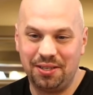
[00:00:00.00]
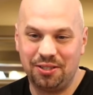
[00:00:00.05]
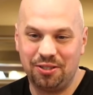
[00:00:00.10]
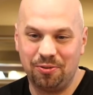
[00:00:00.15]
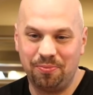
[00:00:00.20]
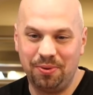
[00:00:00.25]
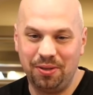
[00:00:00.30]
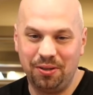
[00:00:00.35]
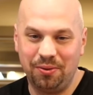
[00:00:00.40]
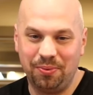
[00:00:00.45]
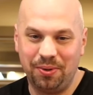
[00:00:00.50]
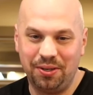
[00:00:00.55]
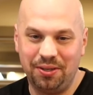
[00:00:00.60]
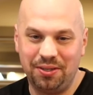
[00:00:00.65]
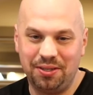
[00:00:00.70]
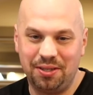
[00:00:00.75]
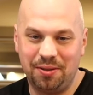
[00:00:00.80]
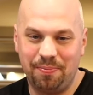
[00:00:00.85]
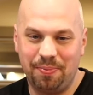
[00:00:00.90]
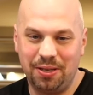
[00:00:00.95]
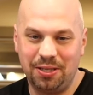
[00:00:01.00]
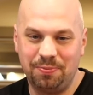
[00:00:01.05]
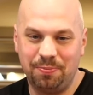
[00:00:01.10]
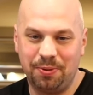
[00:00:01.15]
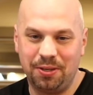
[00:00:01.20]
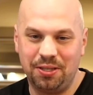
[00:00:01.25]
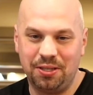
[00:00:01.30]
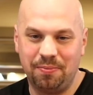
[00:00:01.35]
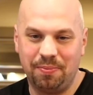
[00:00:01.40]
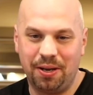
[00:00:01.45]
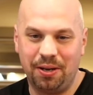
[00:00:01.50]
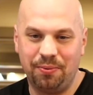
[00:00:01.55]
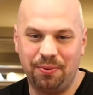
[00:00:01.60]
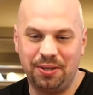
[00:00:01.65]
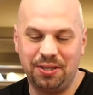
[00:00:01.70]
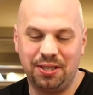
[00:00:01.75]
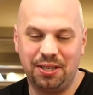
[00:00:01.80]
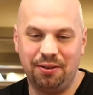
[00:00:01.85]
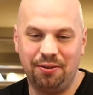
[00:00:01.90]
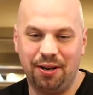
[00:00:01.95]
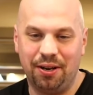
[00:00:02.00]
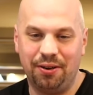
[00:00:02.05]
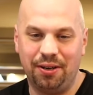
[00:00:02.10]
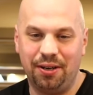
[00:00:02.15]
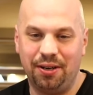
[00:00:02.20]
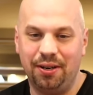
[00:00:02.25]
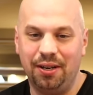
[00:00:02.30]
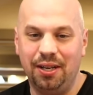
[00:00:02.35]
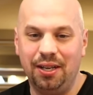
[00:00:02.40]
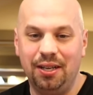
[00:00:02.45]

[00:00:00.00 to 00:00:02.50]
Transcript: So Bill, where is the best place to buy whiskey around here?